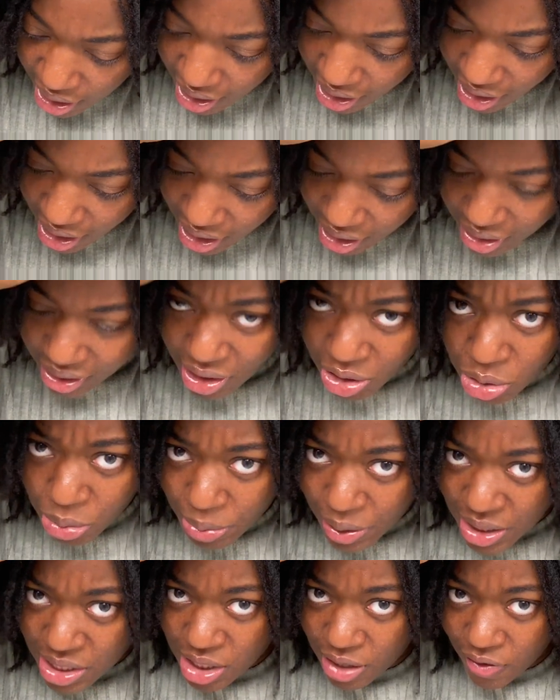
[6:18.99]
little
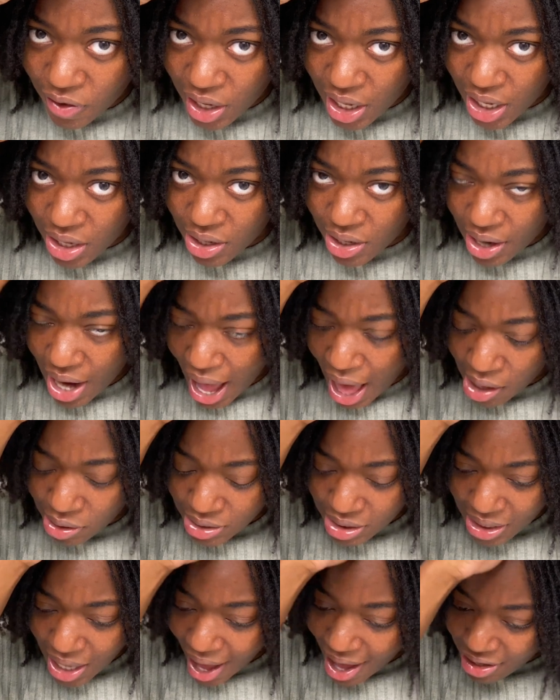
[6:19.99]
bits of hair
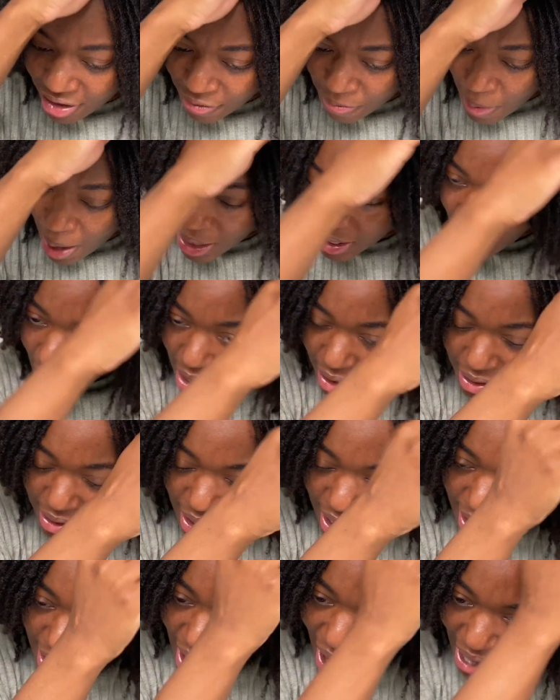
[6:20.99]
outside of my lock
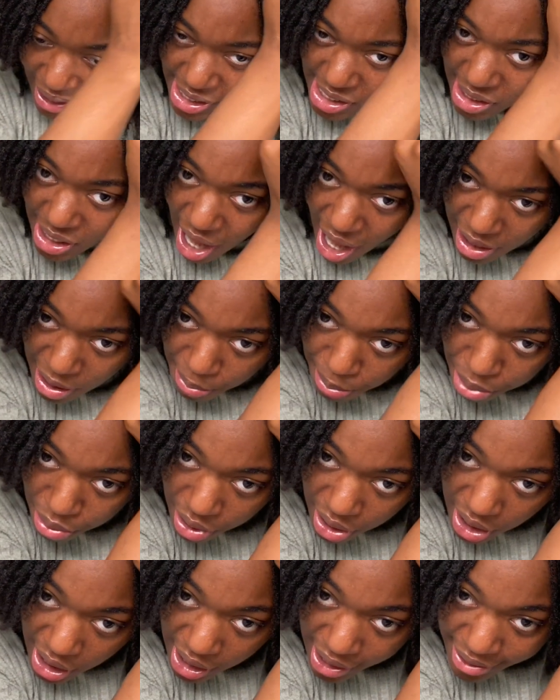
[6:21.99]
that I just kind of
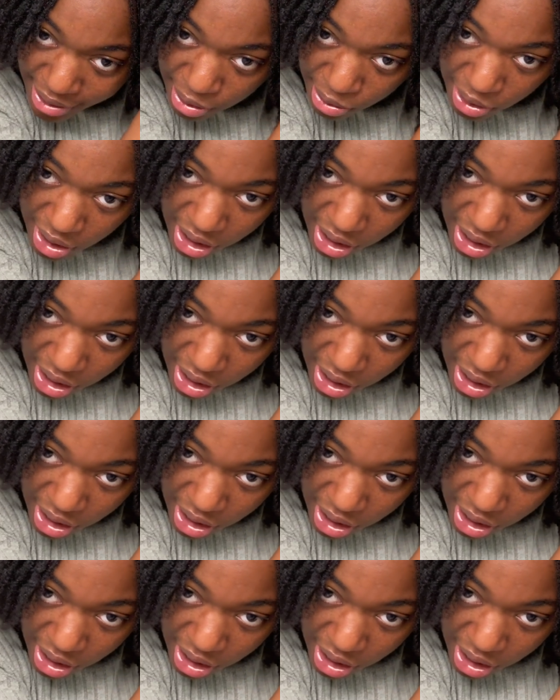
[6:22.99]
put into the